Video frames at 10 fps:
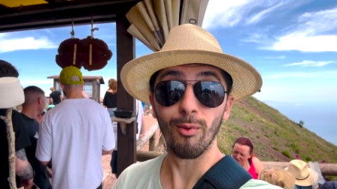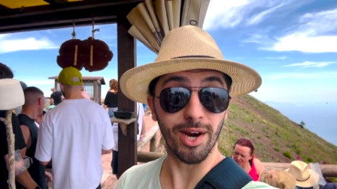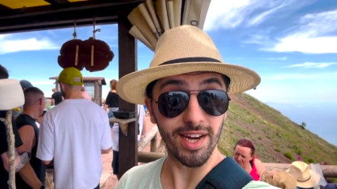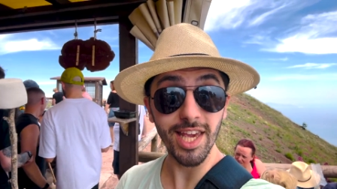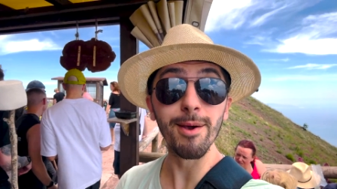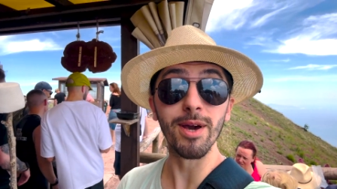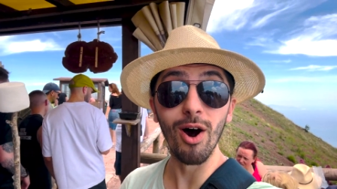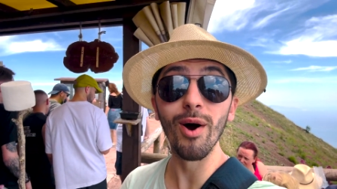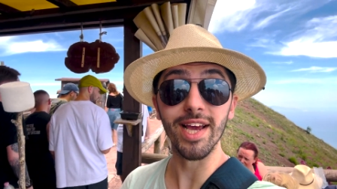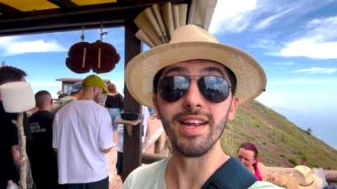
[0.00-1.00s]
We're gonna keep
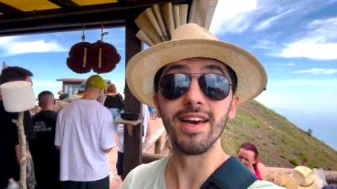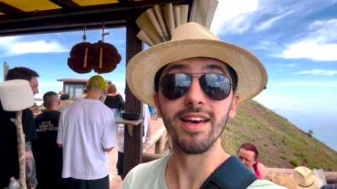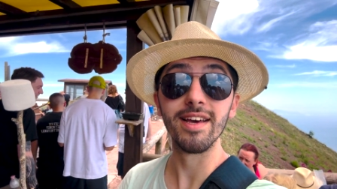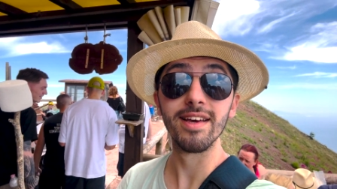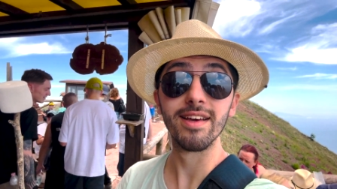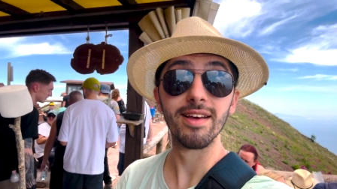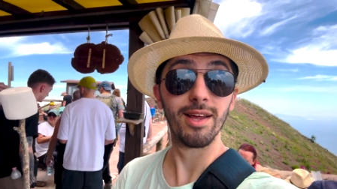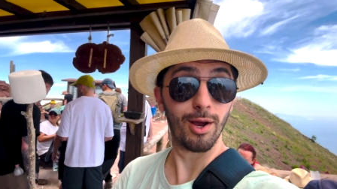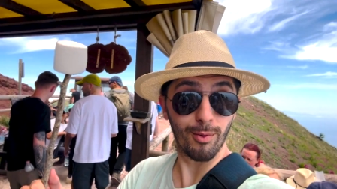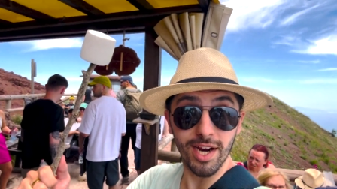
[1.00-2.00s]
going.
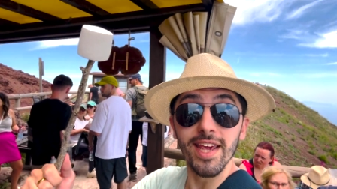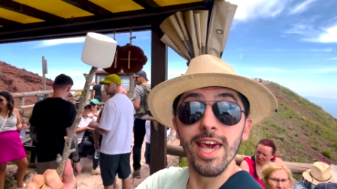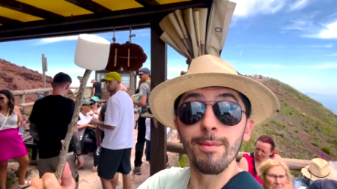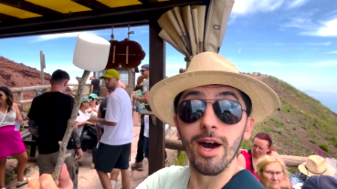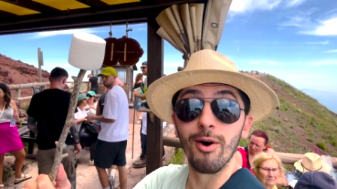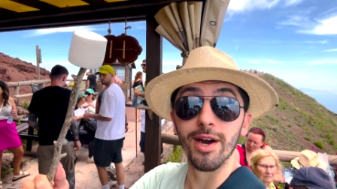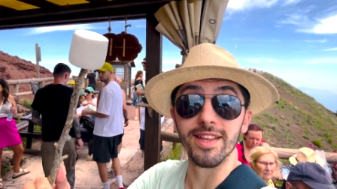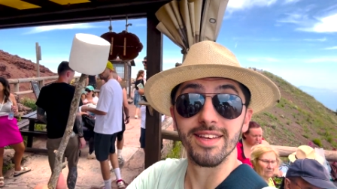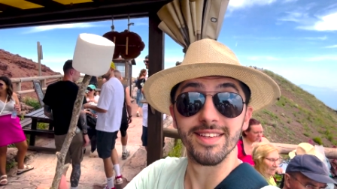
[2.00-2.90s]
We're gonna keep going.